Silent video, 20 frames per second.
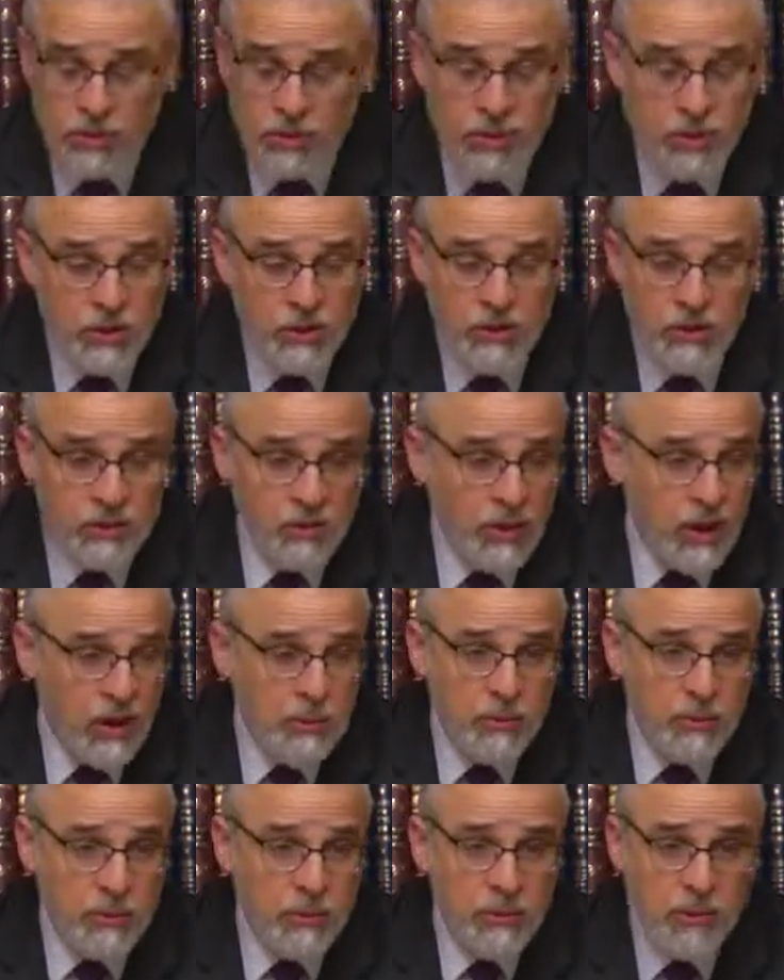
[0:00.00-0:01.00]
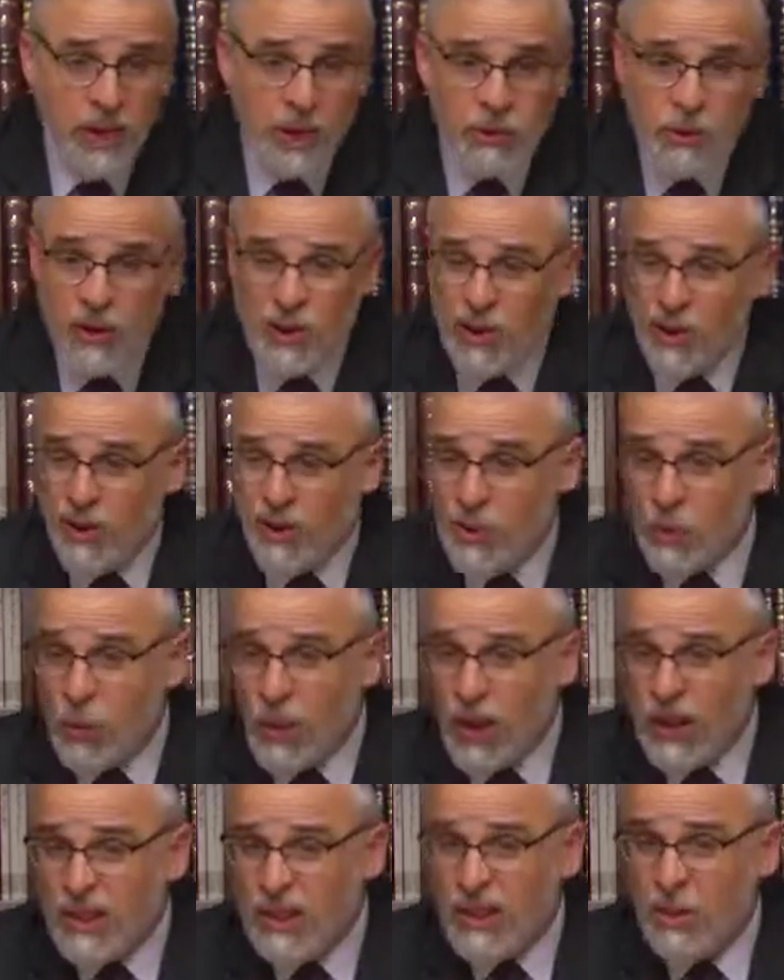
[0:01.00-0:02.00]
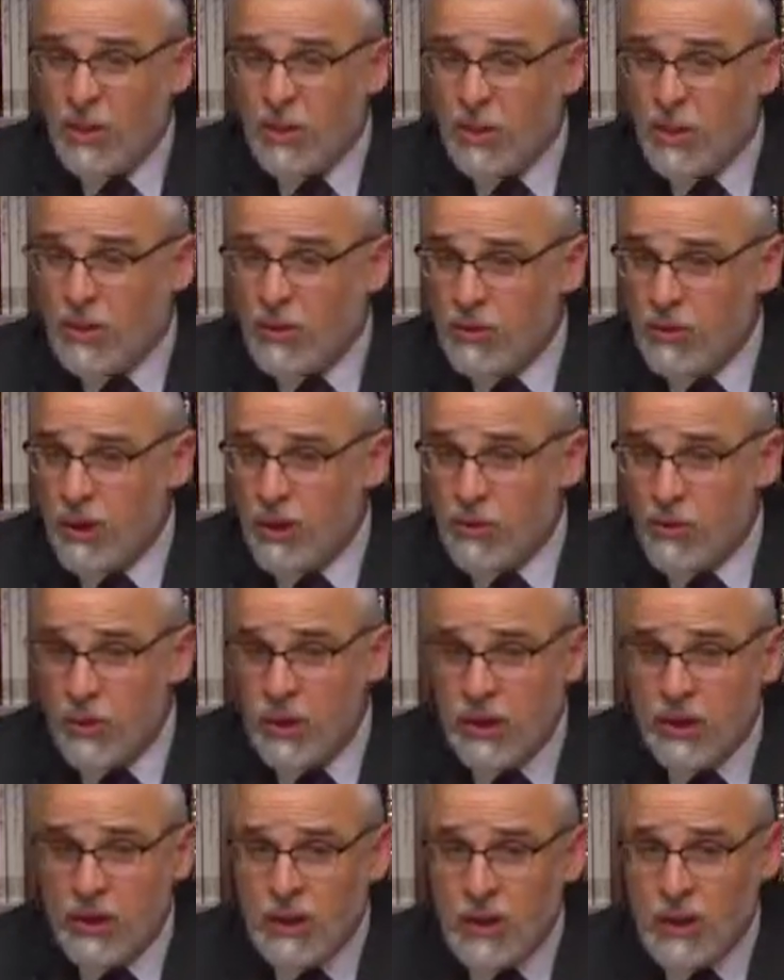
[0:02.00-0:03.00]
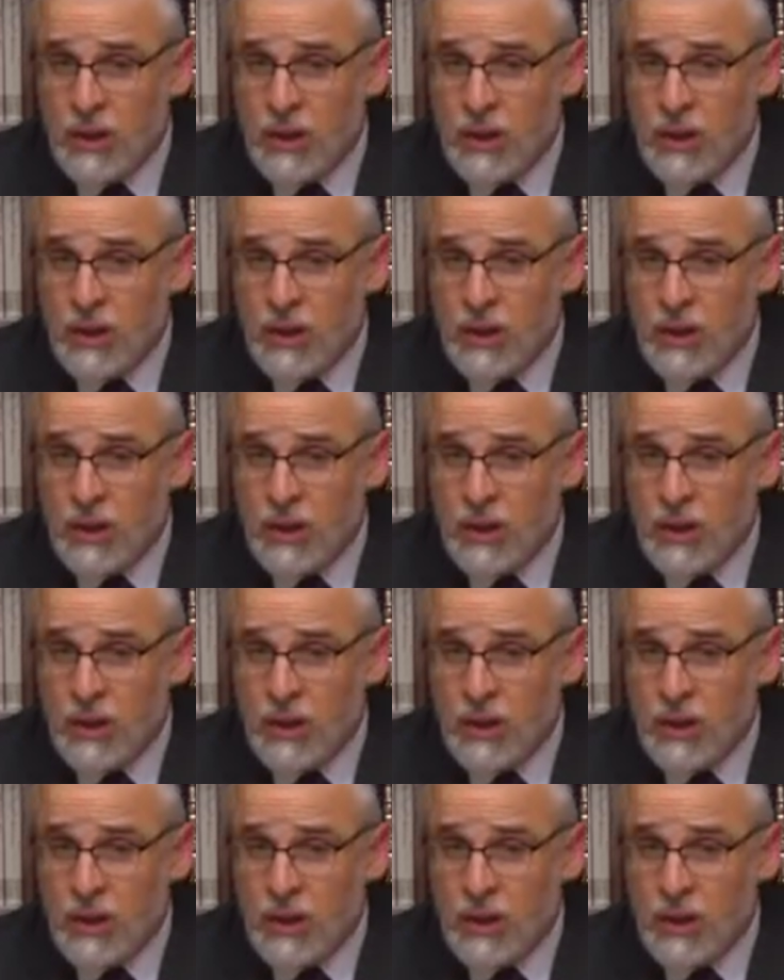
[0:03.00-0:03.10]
you can decide whether he wanted or whether he agreed,